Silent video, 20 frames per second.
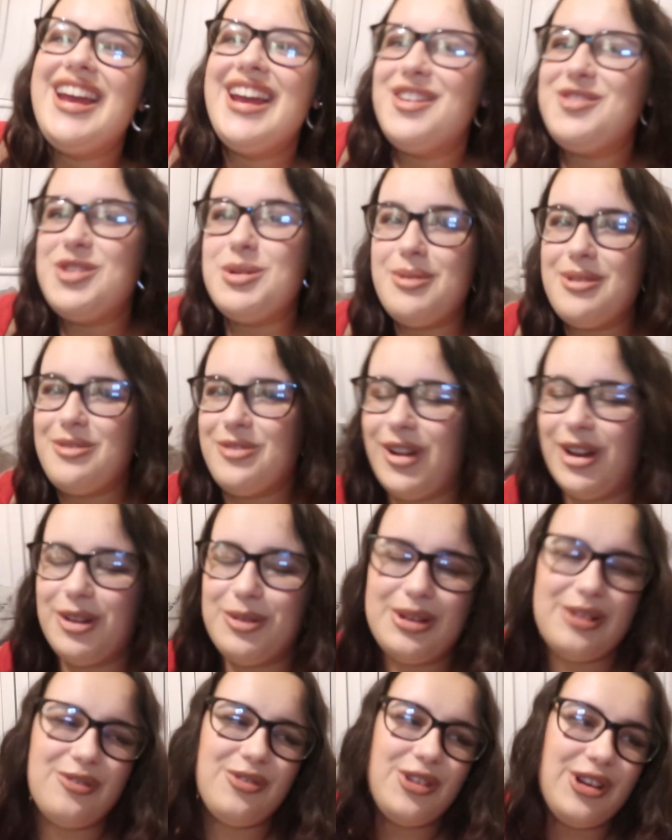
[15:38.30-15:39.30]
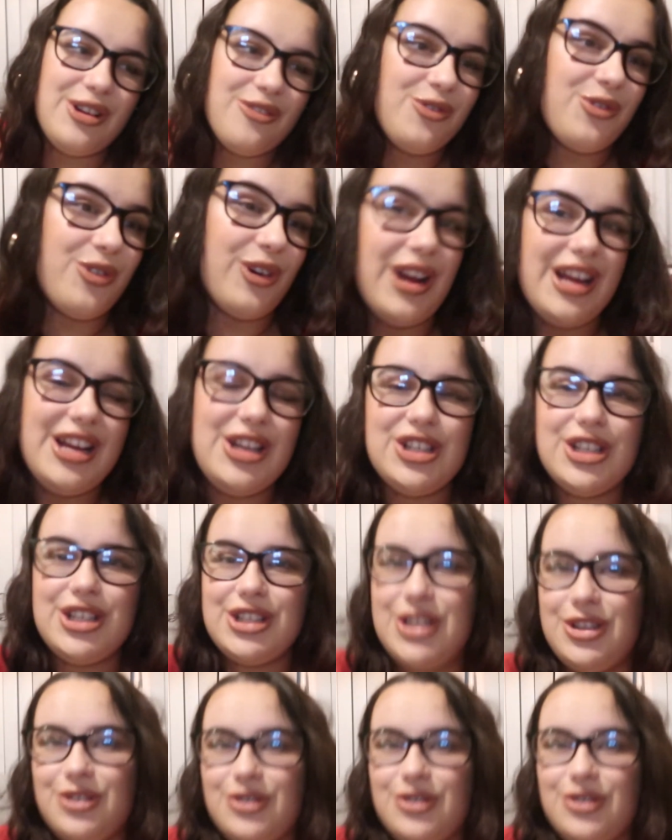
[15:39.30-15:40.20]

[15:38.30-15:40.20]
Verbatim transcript: If you've been following me for ages,